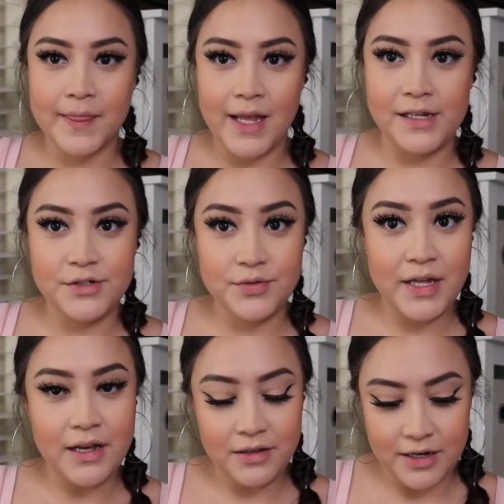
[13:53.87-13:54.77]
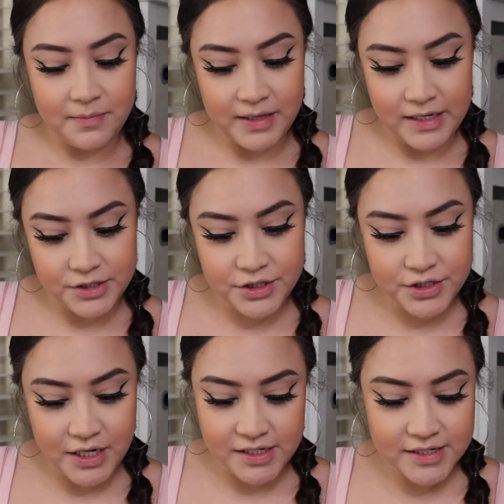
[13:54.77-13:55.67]
I do like a lot of blush.
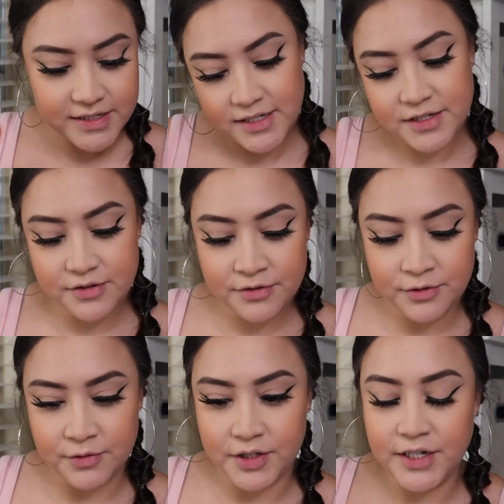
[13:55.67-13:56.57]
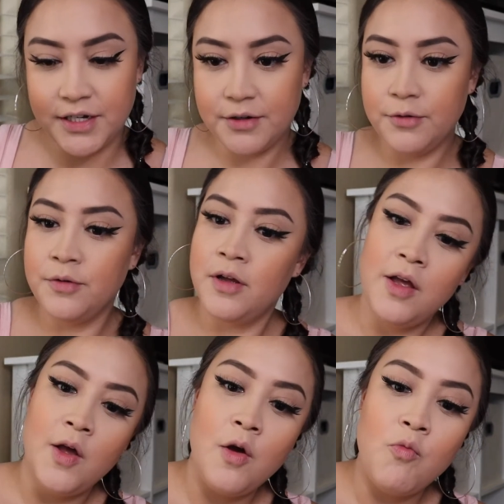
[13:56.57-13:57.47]
I just like to look
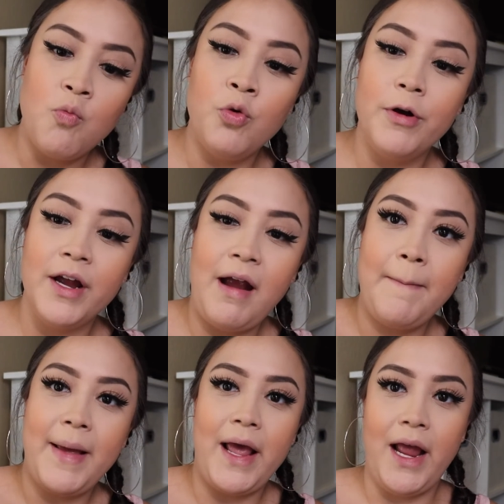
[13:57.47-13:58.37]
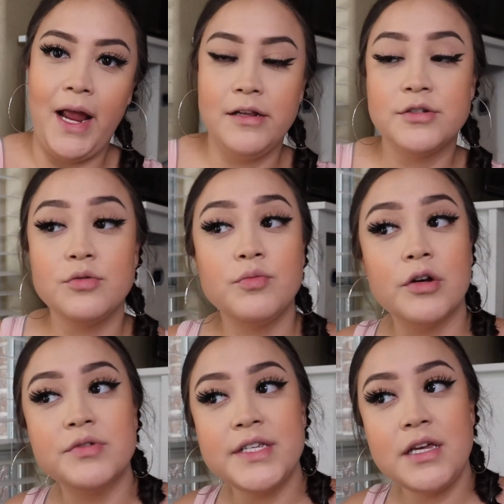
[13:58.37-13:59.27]
warm and
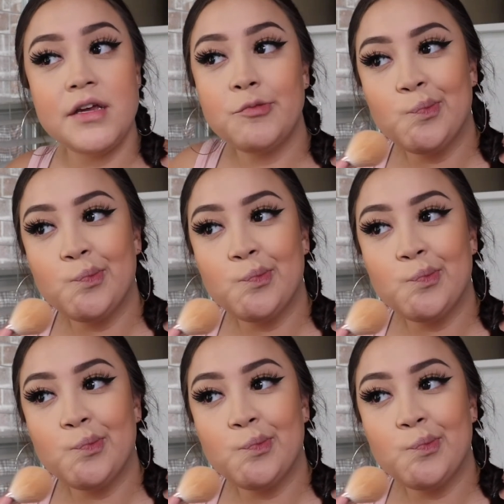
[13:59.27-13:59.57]
rosy